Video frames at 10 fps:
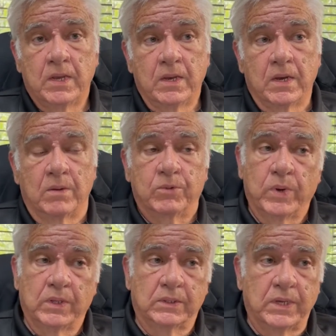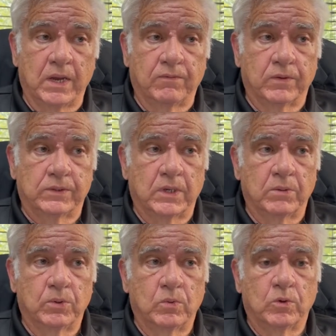New England Tech, for
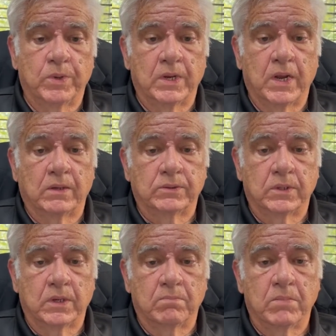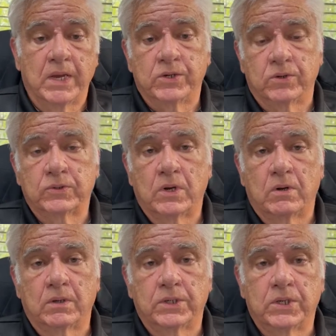example, will be announcing a major
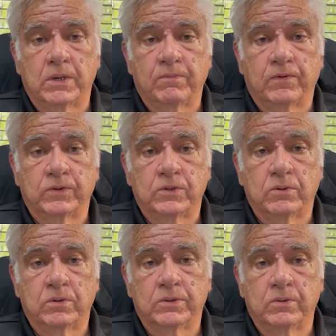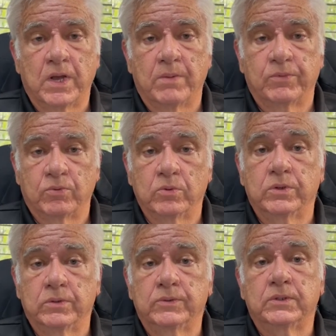scholarship for students who come through
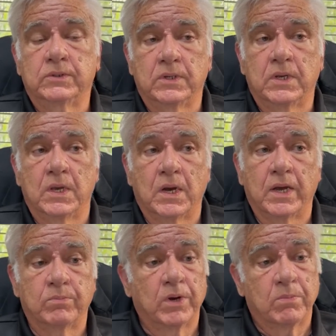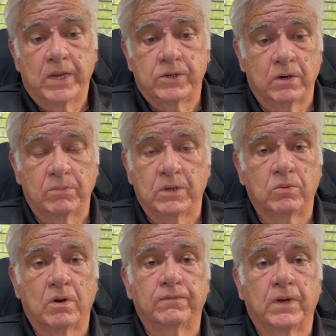UCCI, and by major I mean
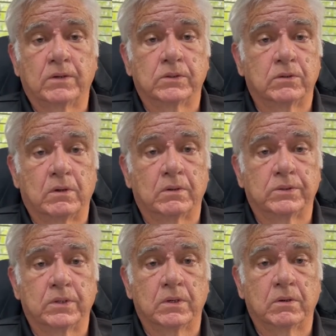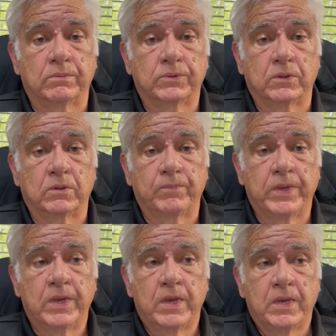$12,000 a year. So
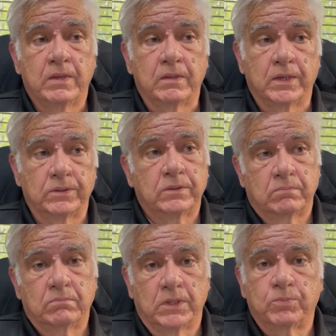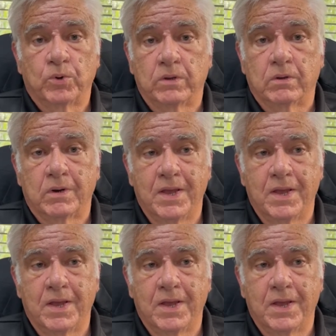that's pretty good.